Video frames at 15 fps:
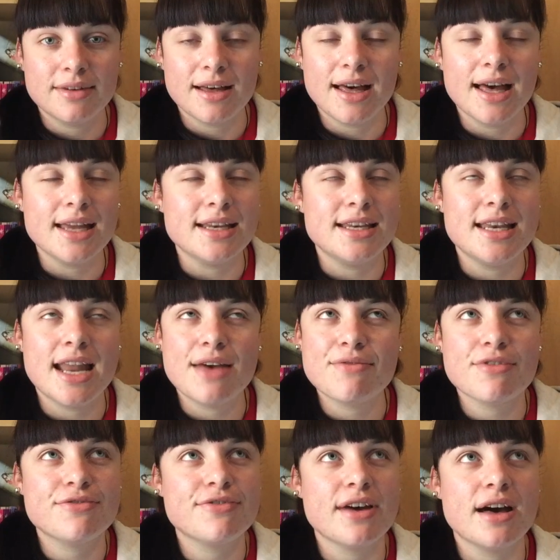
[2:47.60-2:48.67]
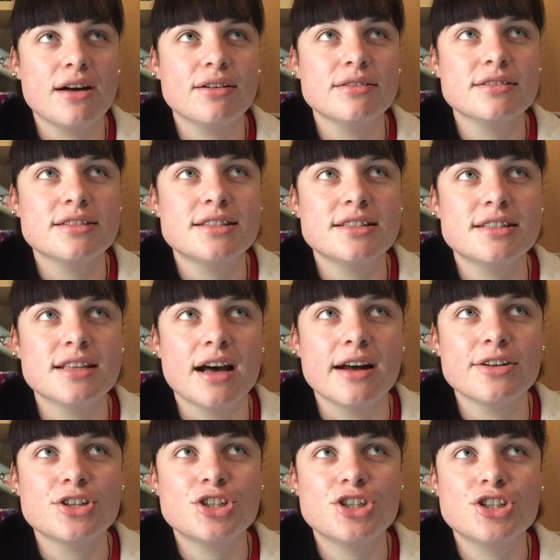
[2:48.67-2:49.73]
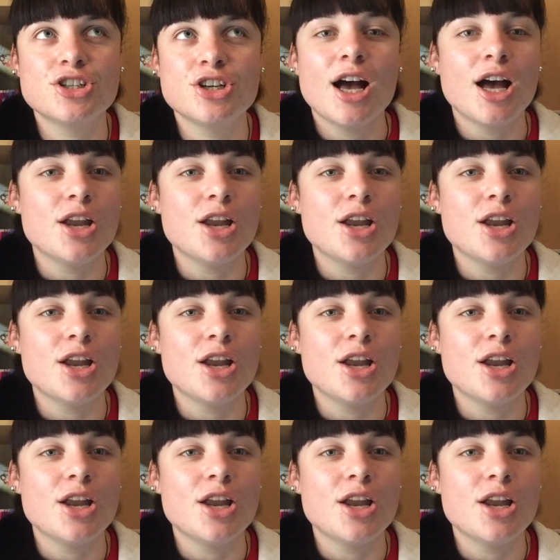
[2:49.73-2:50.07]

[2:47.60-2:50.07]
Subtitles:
I'd never felt such